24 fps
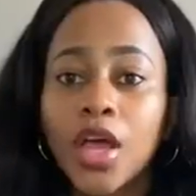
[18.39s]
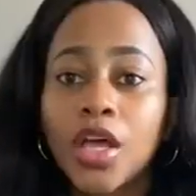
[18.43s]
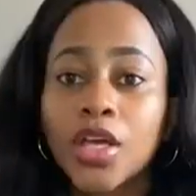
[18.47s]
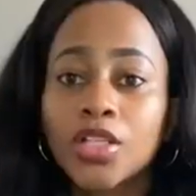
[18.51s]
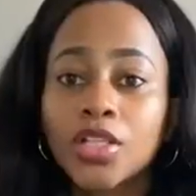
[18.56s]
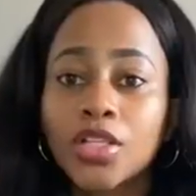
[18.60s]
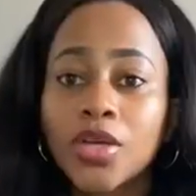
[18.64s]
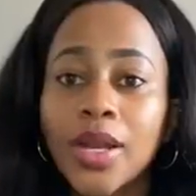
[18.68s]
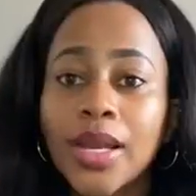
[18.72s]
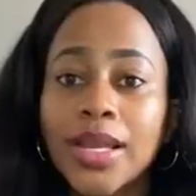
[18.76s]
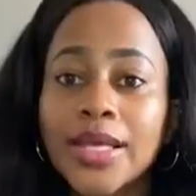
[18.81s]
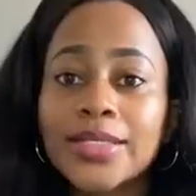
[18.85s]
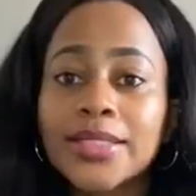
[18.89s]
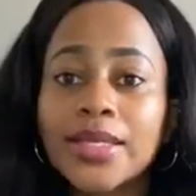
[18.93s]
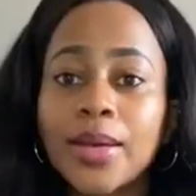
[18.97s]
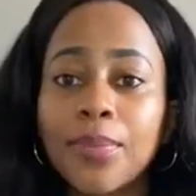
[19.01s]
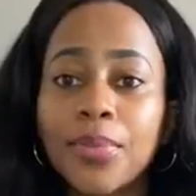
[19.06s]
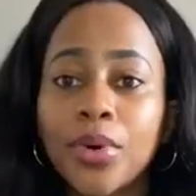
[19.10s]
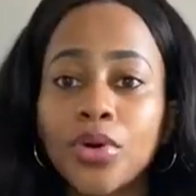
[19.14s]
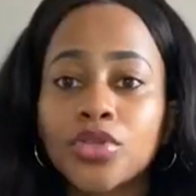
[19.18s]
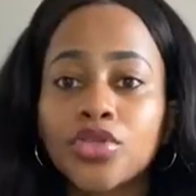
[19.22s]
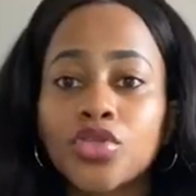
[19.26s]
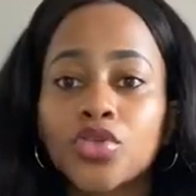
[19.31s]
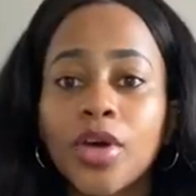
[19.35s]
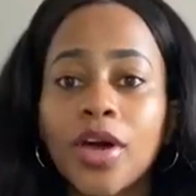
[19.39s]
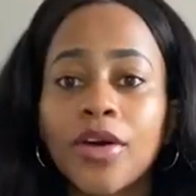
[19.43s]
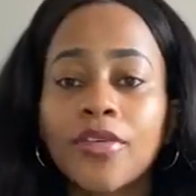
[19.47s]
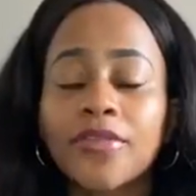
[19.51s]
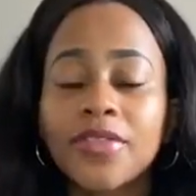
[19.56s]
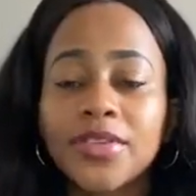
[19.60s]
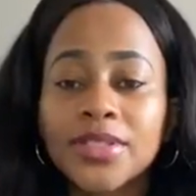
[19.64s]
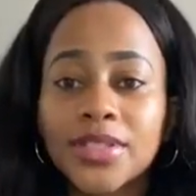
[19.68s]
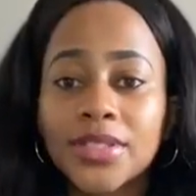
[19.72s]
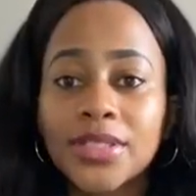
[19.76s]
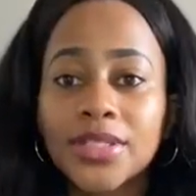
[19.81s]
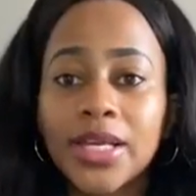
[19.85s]
So let's suppose you are
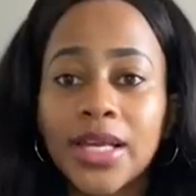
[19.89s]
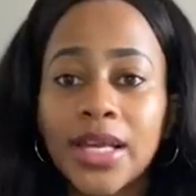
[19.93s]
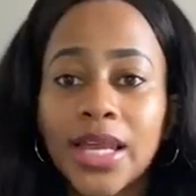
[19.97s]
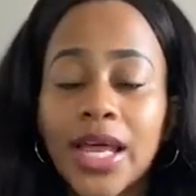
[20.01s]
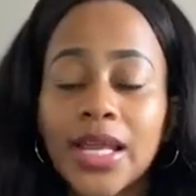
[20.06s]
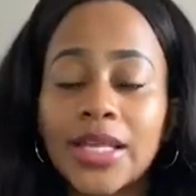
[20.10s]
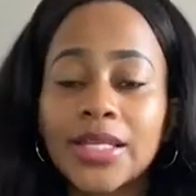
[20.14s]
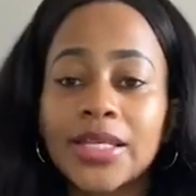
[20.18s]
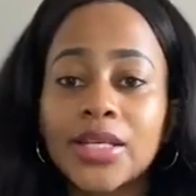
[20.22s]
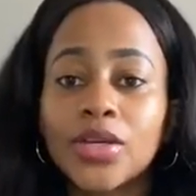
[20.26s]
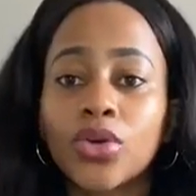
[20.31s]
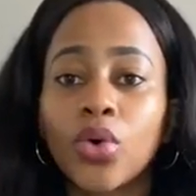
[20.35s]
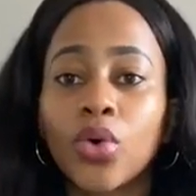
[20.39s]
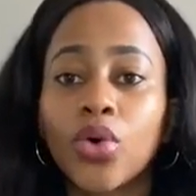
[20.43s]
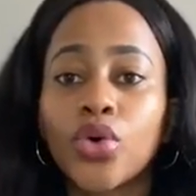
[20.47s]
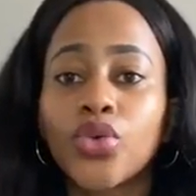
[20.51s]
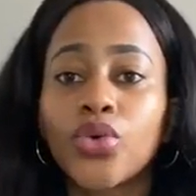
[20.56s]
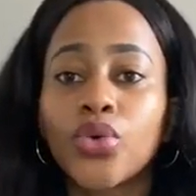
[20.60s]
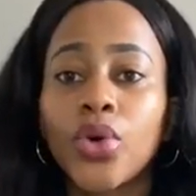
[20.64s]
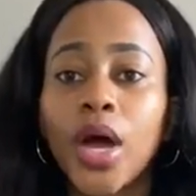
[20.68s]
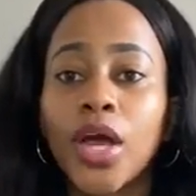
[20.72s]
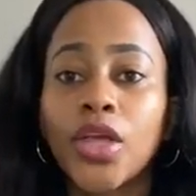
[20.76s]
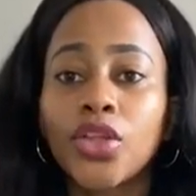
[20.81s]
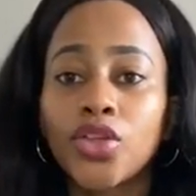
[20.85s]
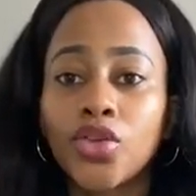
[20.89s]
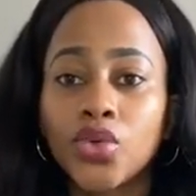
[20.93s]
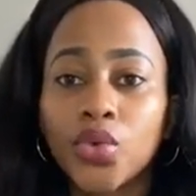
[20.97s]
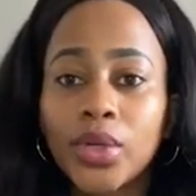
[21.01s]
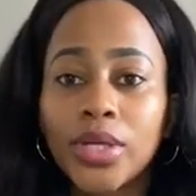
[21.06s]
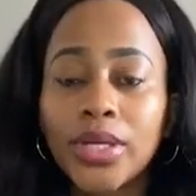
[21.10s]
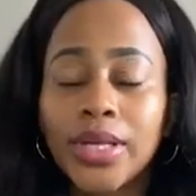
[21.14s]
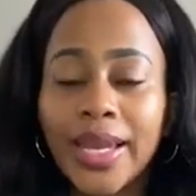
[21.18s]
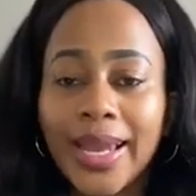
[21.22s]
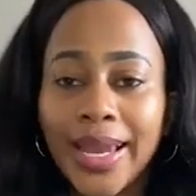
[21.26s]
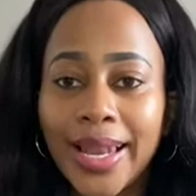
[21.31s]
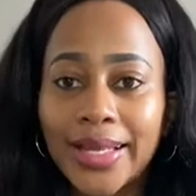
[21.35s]
visiting London or you are new
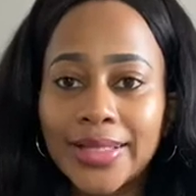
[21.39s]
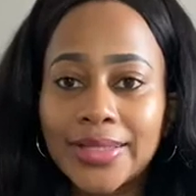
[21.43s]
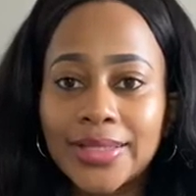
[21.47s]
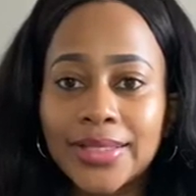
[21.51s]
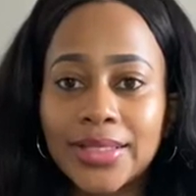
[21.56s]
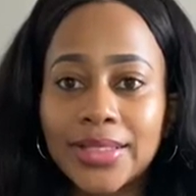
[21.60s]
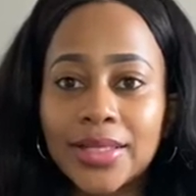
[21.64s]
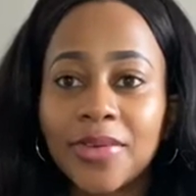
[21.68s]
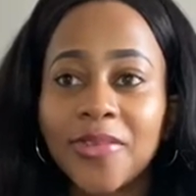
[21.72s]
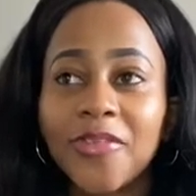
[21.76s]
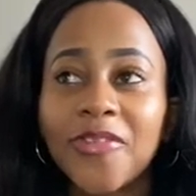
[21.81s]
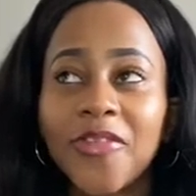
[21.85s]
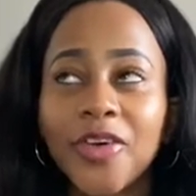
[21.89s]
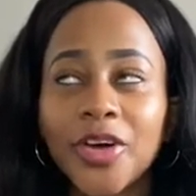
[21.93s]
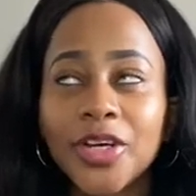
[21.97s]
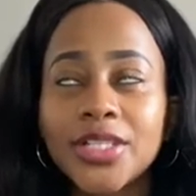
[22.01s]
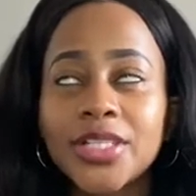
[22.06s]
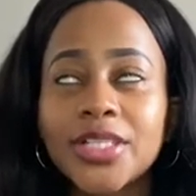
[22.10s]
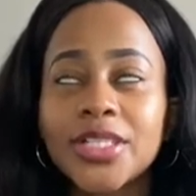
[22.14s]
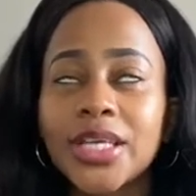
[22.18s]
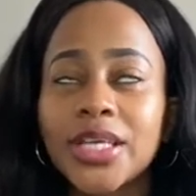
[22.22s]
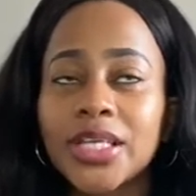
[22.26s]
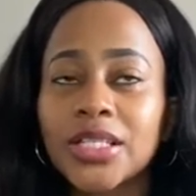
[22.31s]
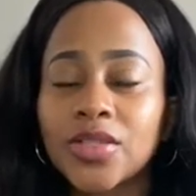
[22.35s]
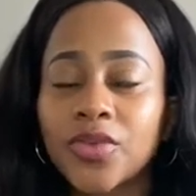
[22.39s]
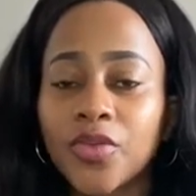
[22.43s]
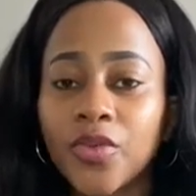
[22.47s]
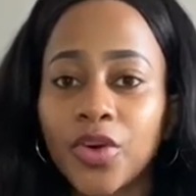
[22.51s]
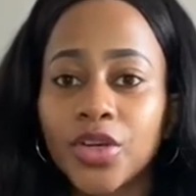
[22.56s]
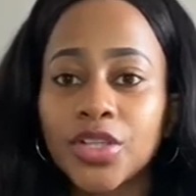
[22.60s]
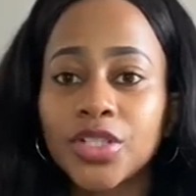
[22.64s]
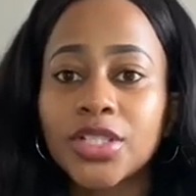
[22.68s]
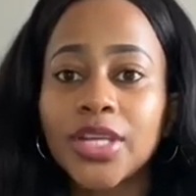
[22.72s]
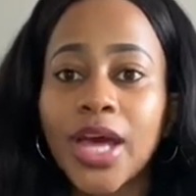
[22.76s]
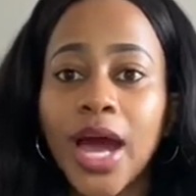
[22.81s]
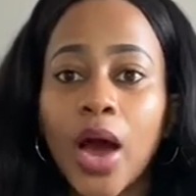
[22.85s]
in London. First things
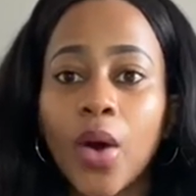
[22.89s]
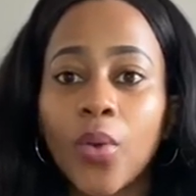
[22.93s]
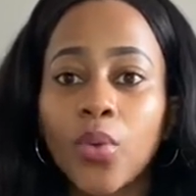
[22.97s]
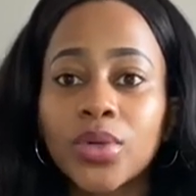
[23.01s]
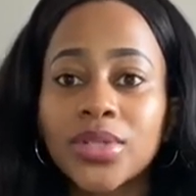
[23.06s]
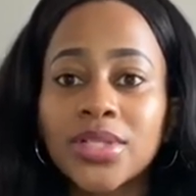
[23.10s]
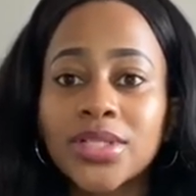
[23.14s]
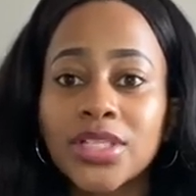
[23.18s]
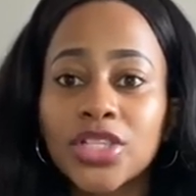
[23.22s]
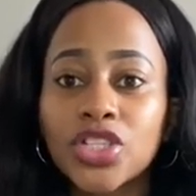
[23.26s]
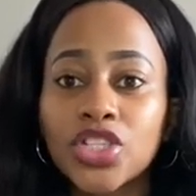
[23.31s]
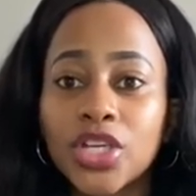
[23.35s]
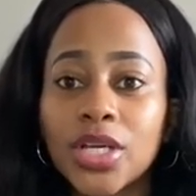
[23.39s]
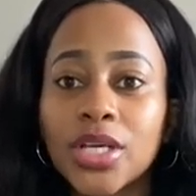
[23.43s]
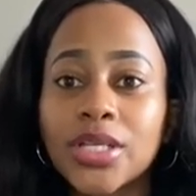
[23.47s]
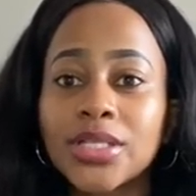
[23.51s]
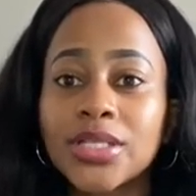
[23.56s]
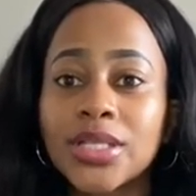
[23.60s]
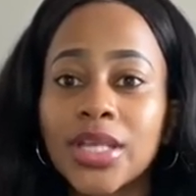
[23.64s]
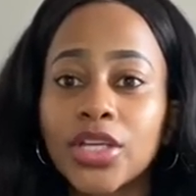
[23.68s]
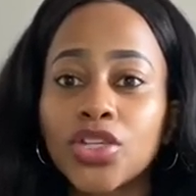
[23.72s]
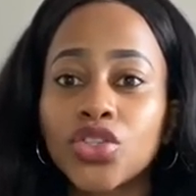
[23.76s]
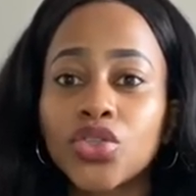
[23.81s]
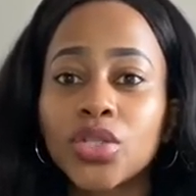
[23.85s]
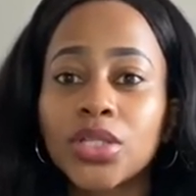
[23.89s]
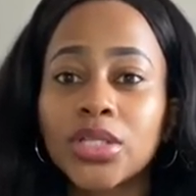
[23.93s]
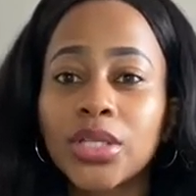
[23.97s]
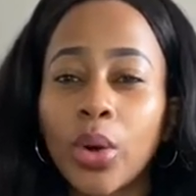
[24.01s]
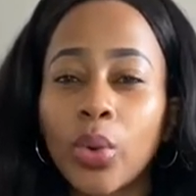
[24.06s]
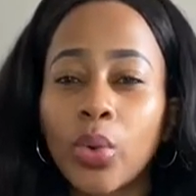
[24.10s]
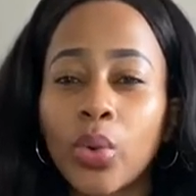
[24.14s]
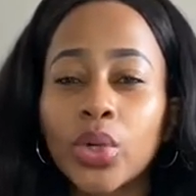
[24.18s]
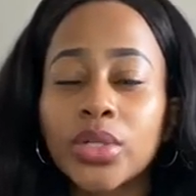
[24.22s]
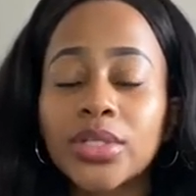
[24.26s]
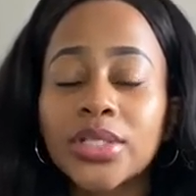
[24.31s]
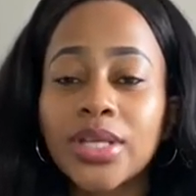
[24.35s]
first, I would suggest that you
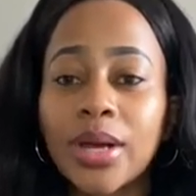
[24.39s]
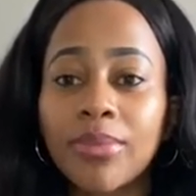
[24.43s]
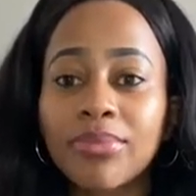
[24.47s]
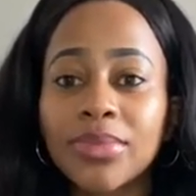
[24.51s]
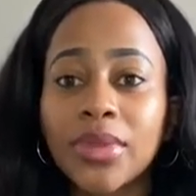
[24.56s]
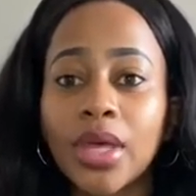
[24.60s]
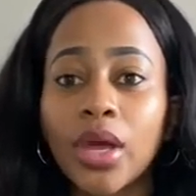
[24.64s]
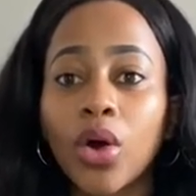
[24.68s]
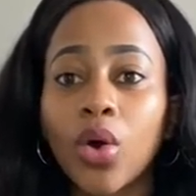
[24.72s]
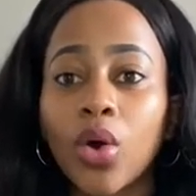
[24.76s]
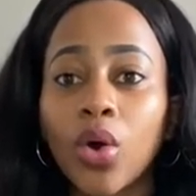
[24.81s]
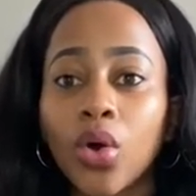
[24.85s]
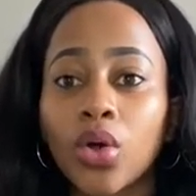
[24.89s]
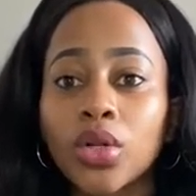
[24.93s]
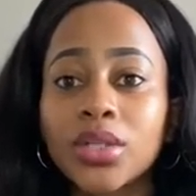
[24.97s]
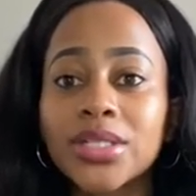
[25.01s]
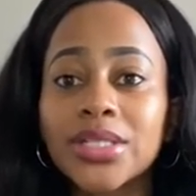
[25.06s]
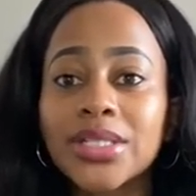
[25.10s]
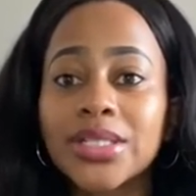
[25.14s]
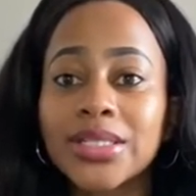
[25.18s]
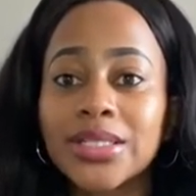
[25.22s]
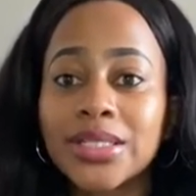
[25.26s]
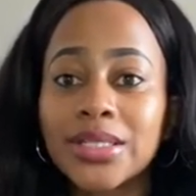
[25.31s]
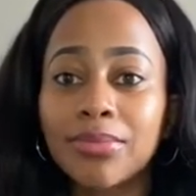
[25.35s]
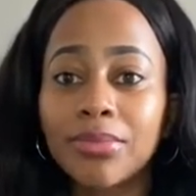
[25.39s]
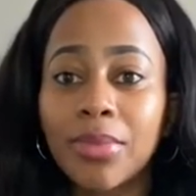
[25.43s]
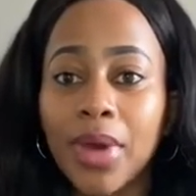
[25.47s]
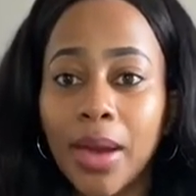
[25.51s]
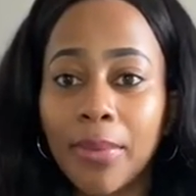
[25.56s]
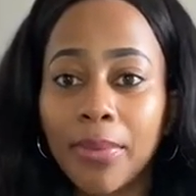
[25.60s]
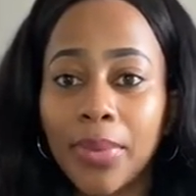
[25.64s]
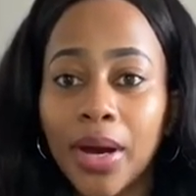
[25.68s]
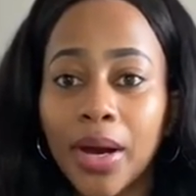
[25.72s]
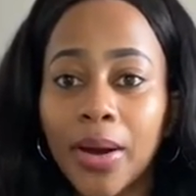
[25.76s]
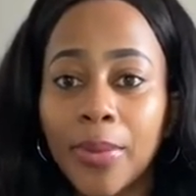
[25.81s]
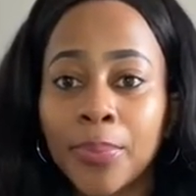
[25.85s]
download something called
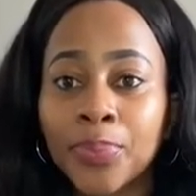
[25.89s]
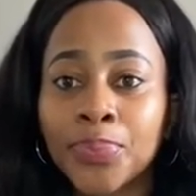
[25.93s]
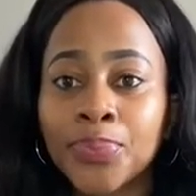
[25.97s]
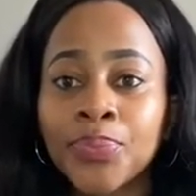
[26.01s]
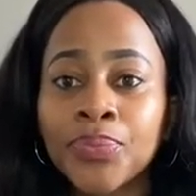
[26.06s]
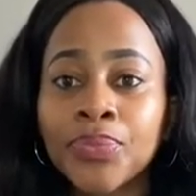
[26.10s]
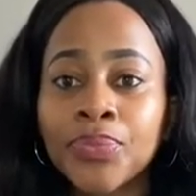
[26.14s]
Citymap.